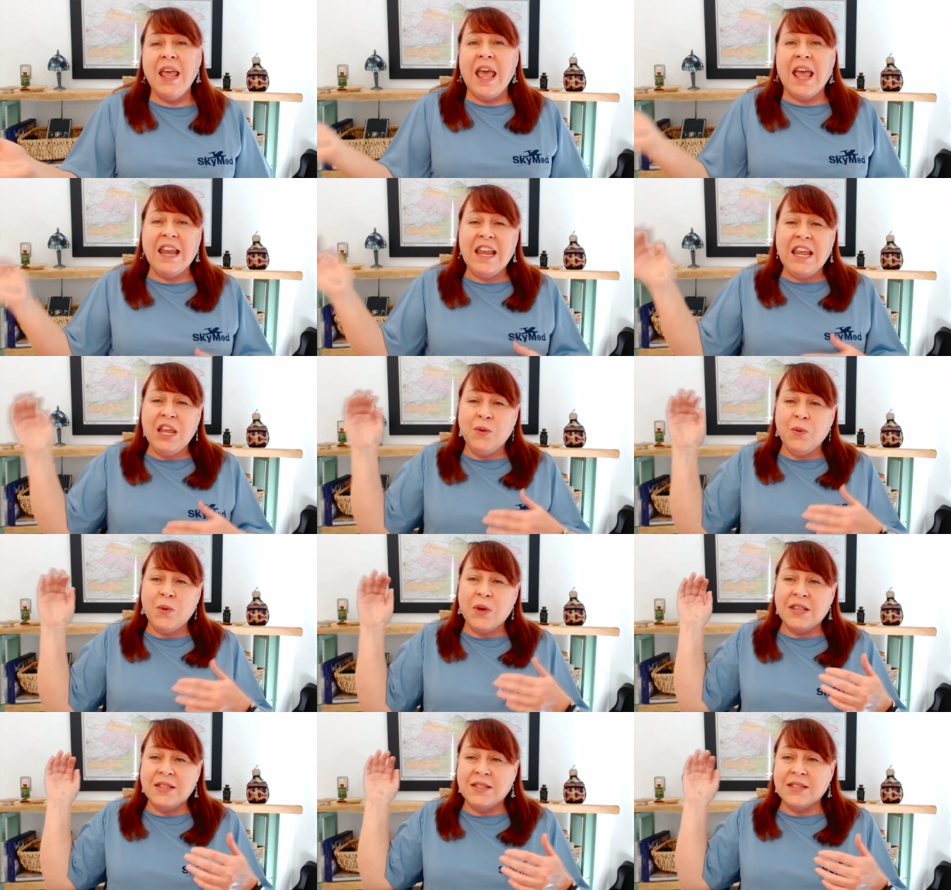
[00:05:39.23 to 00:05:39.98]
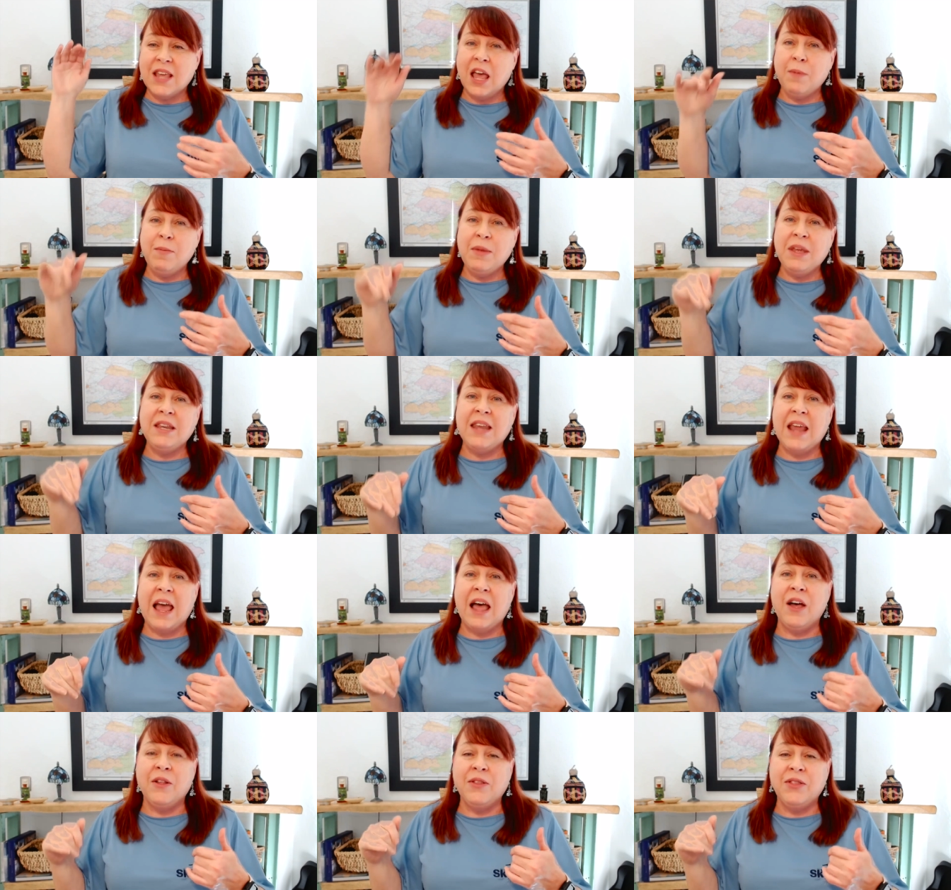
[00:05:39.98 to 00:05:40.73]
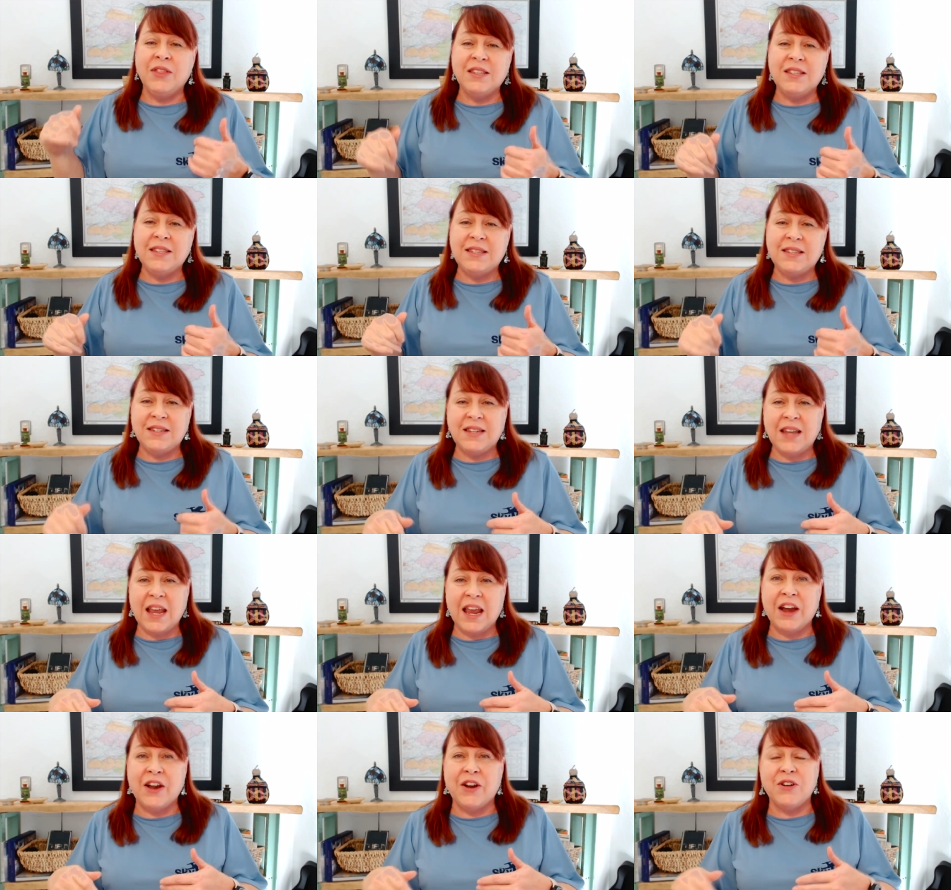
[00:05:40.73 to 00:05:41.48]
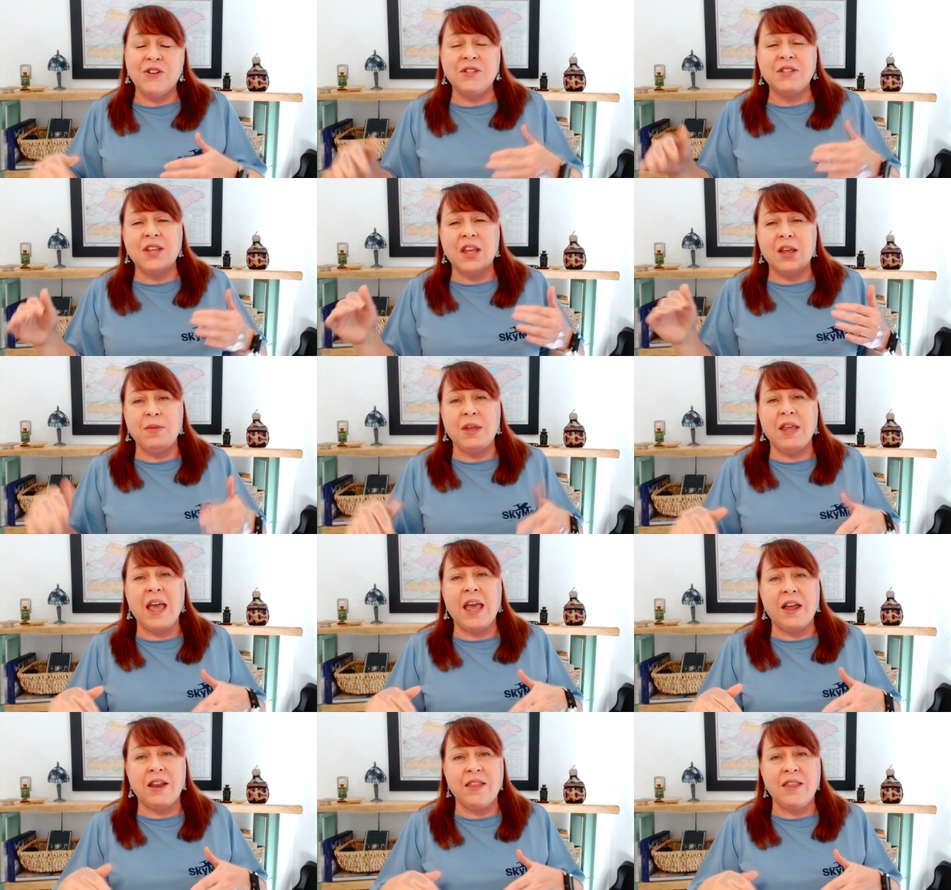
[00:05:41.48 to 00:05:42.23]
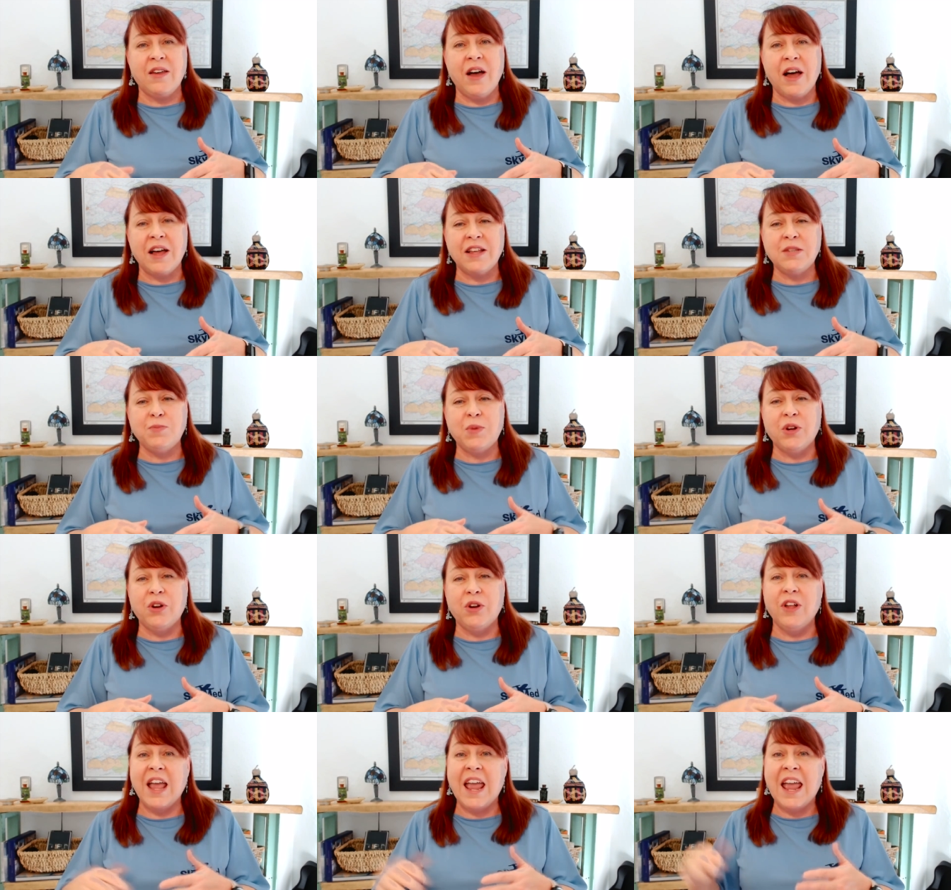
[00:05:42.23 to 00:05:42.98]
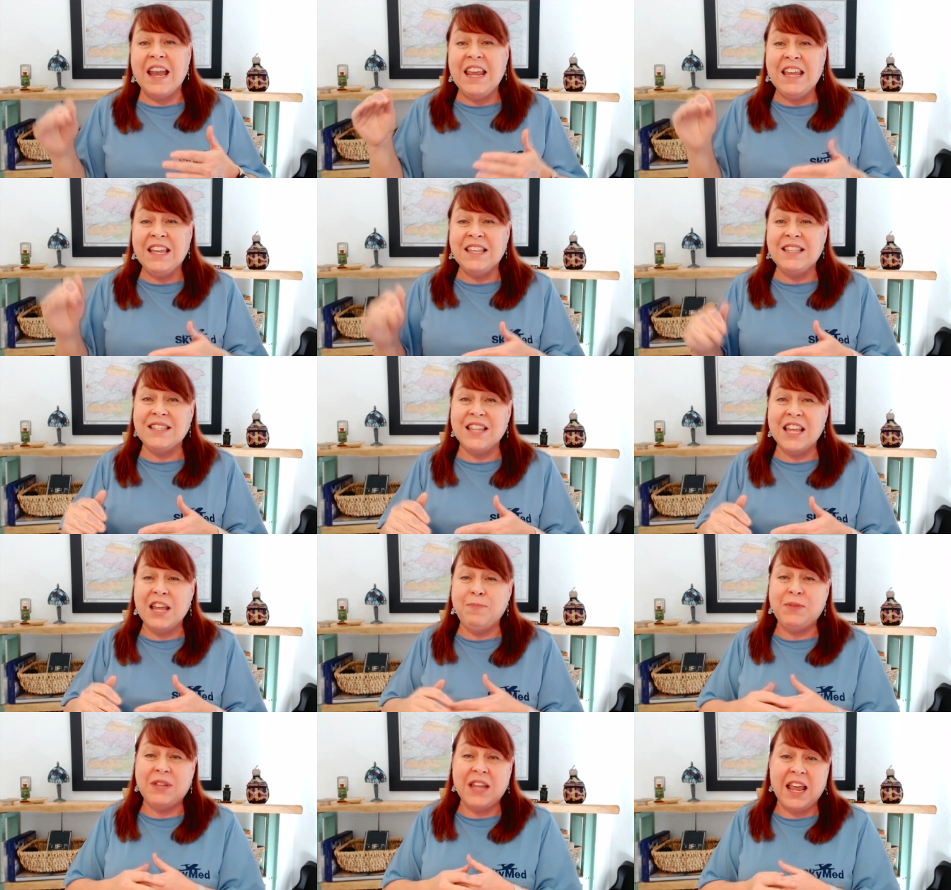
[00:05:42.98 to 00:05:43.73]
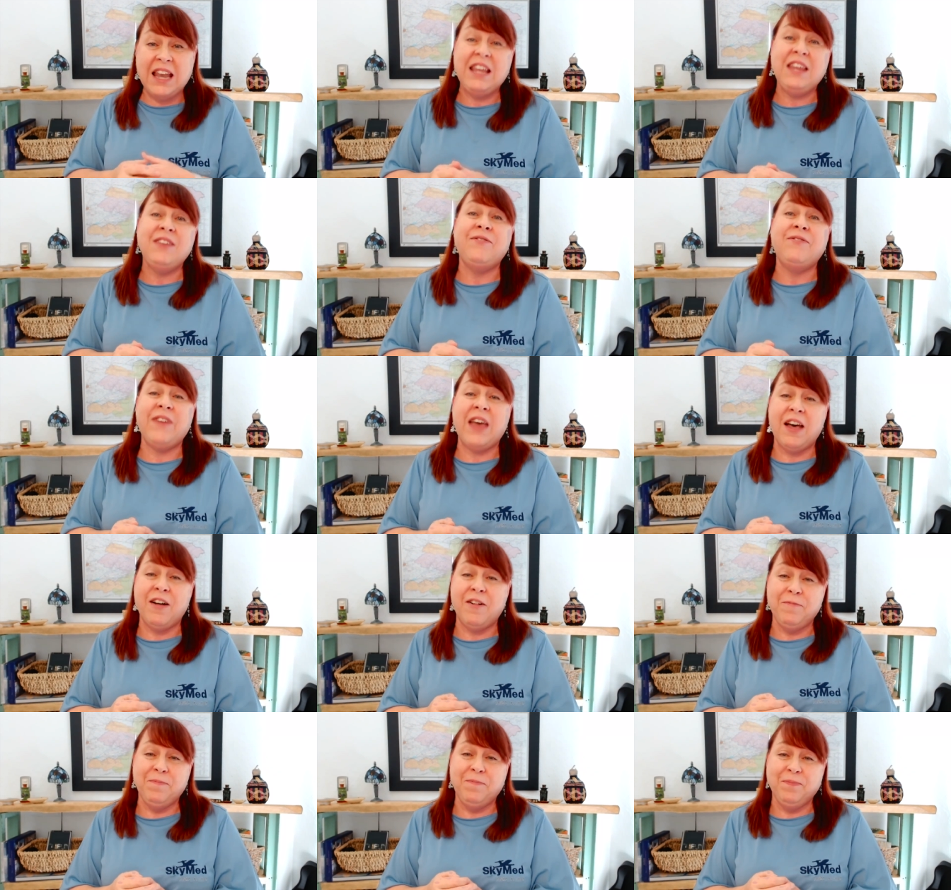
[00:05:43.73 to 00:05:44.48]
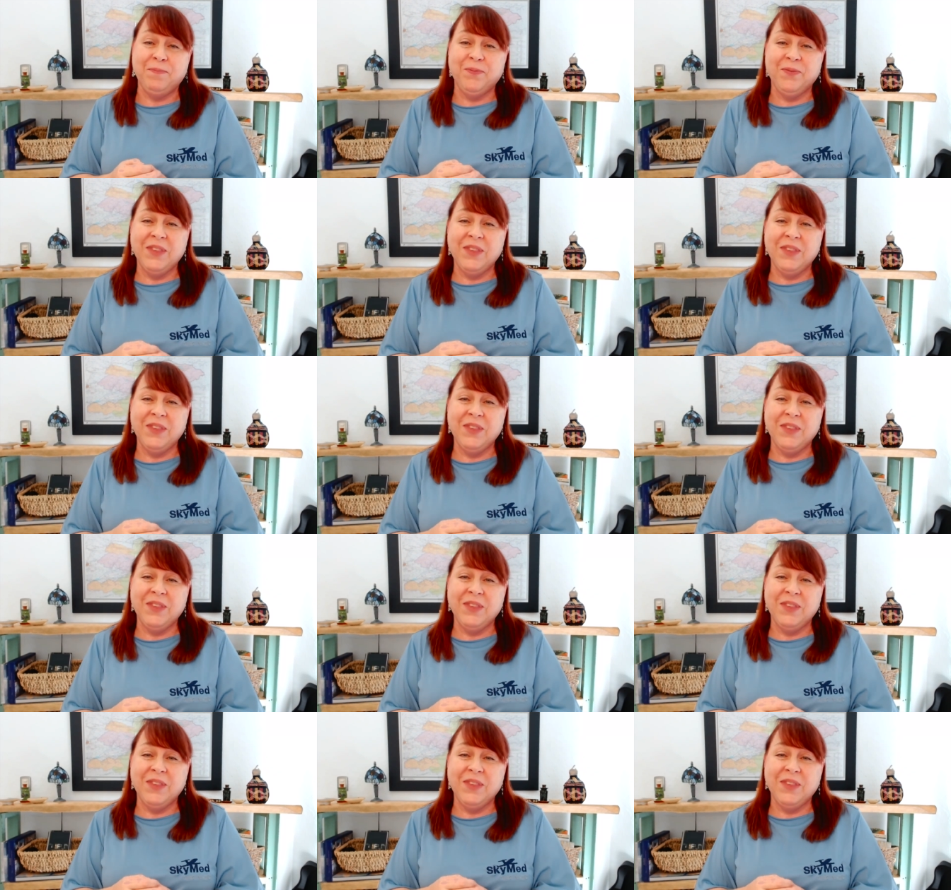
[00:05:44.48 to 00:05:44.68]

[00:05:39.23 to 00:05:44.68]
And he was coming down the stairs, coming out of the hospital, and he slipped and he fell.